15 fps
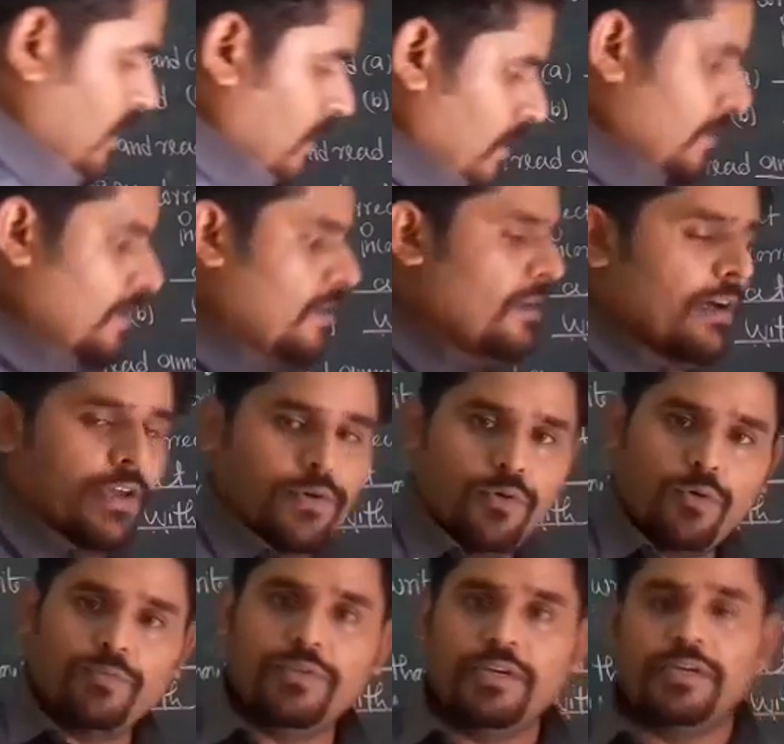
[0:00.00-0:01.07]
I
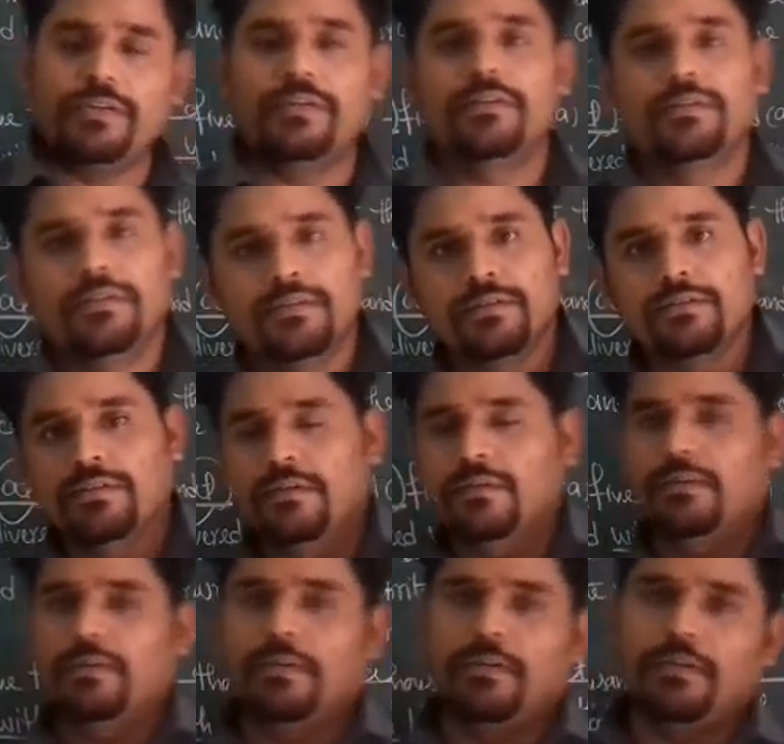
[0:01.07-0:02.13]
hope that
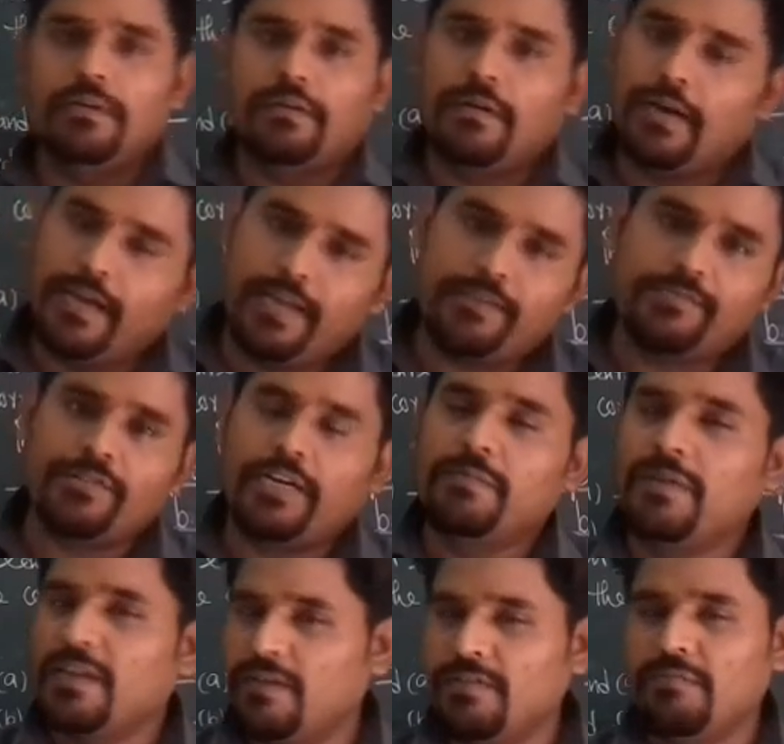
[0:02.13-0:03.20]
I have tried
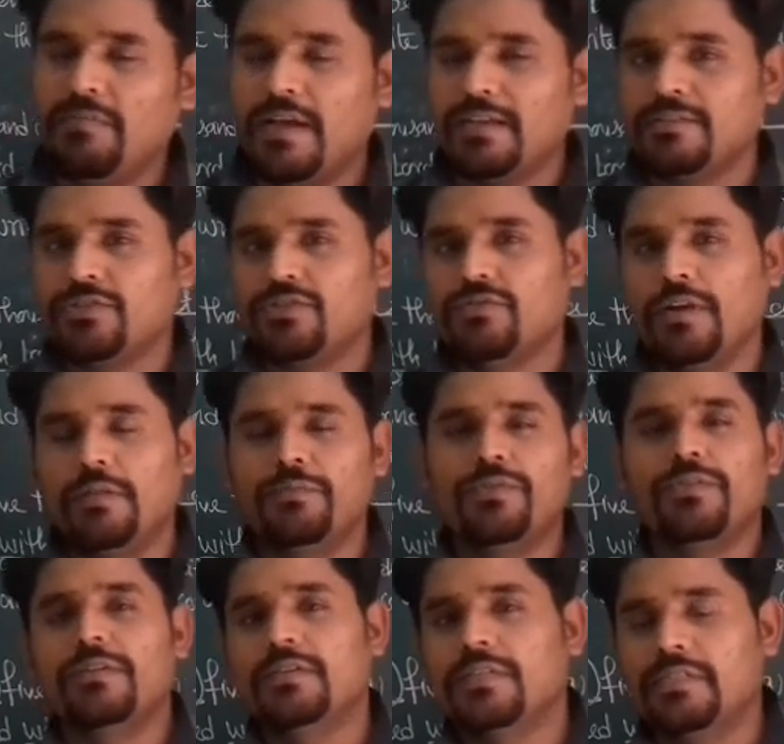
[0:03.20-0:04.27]
my level best to help
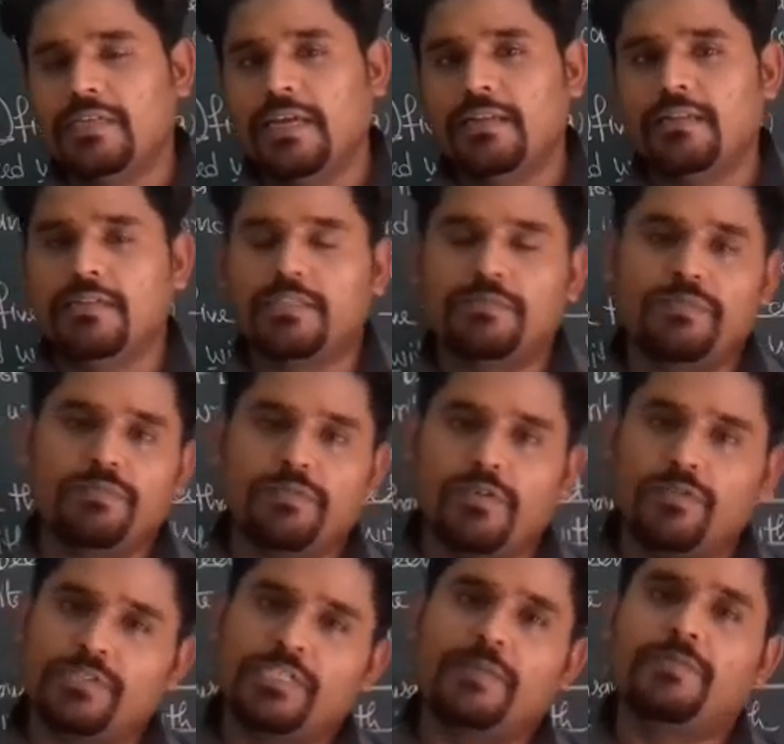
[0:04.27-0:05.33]
you understand this
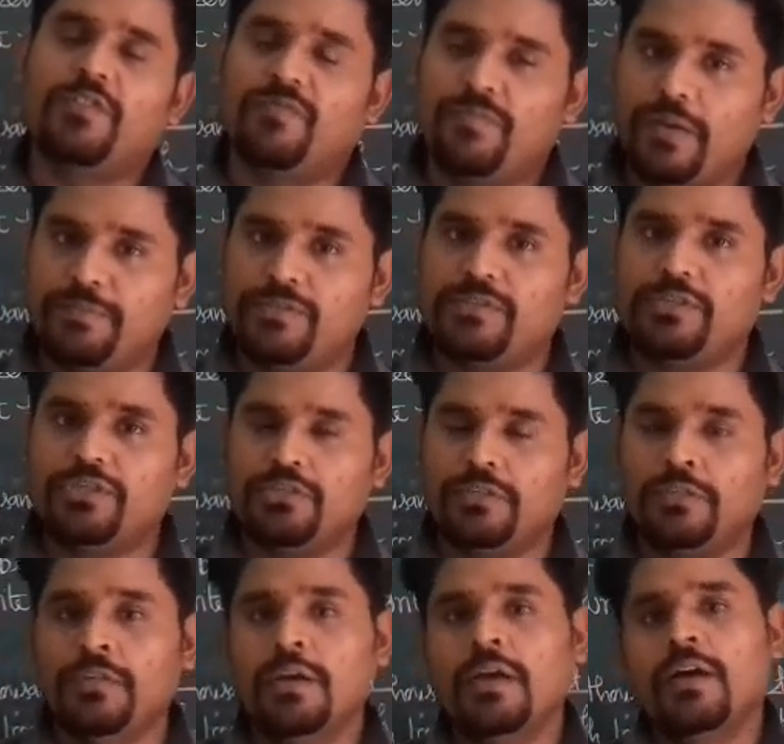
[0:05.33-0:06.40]
concept of
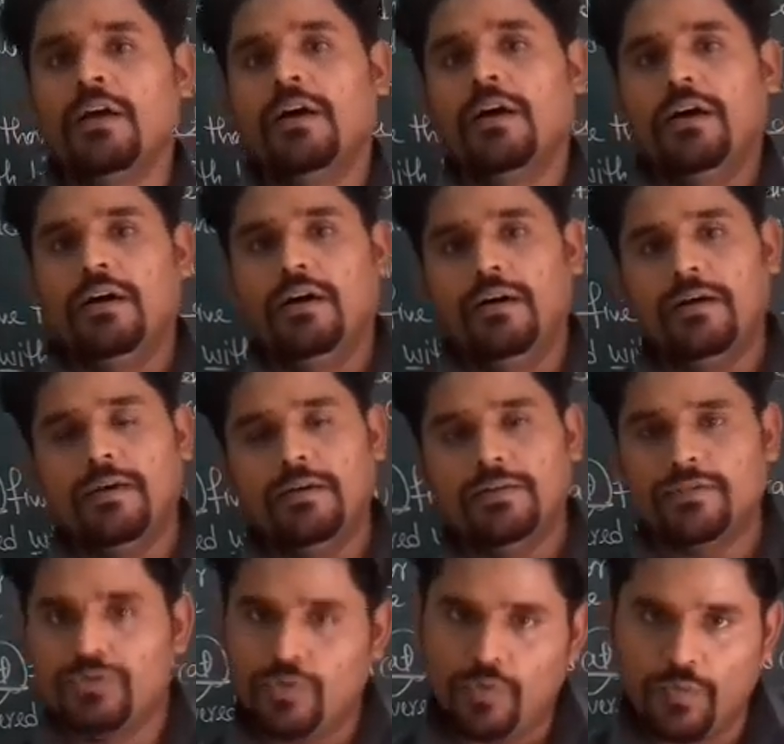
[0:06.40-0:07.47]
preposition.
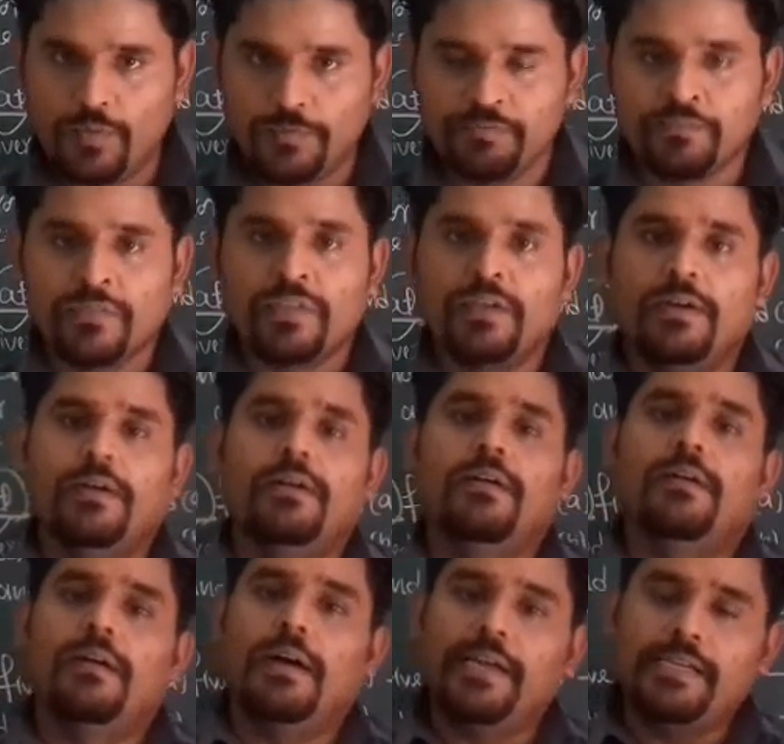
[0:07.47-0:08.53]

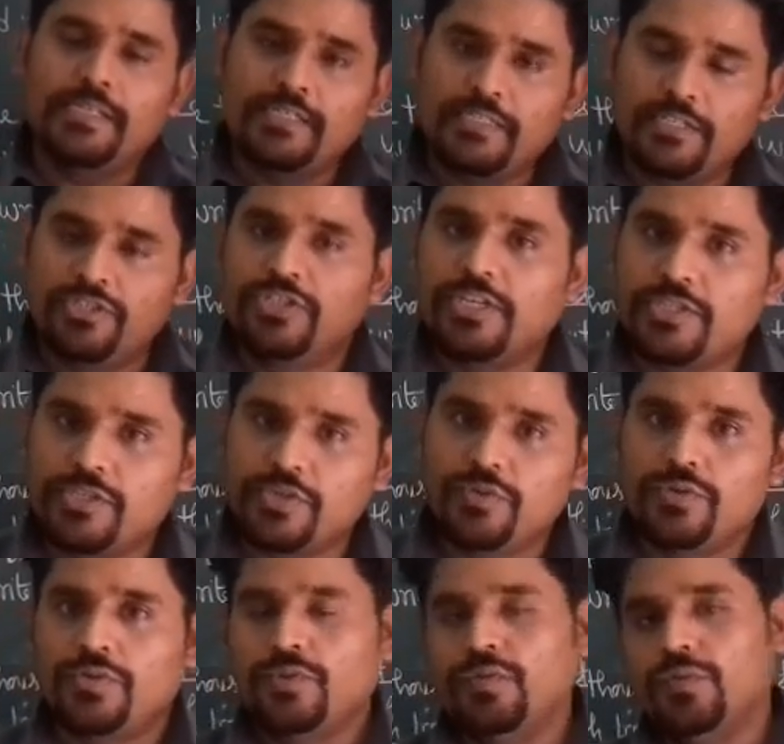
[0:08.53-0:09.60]
I suggest
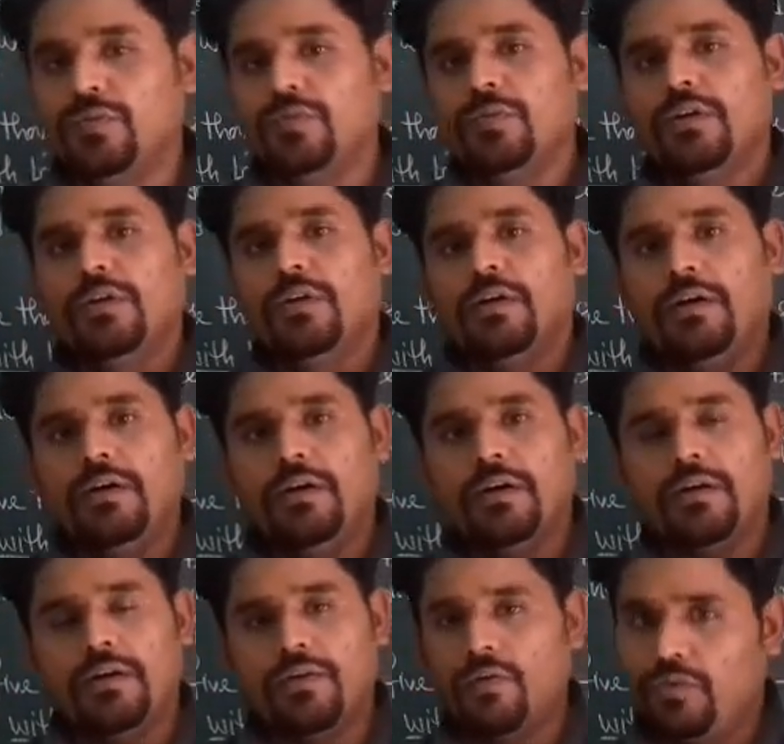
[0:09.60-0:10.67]
you to
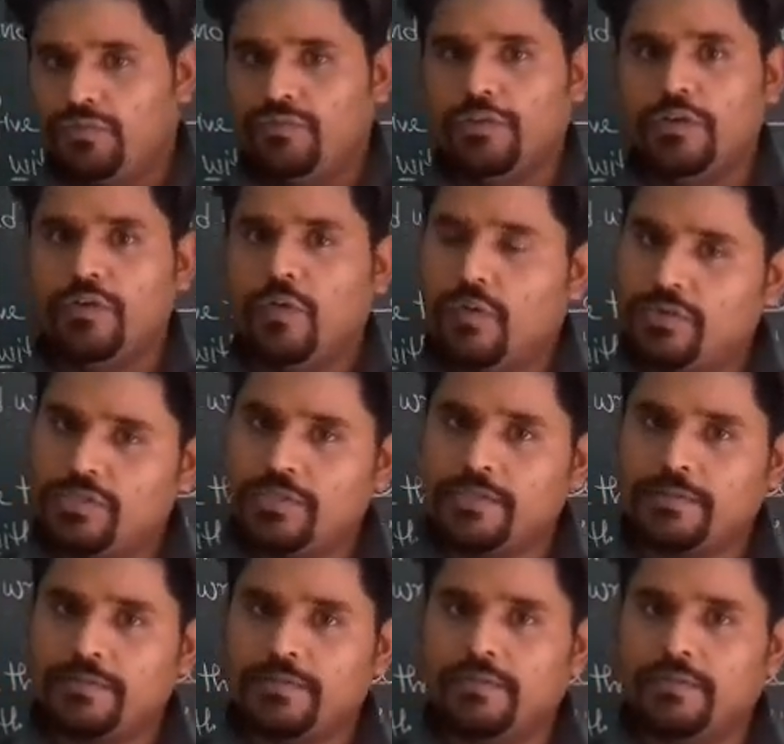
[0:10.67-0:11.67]
go through the notes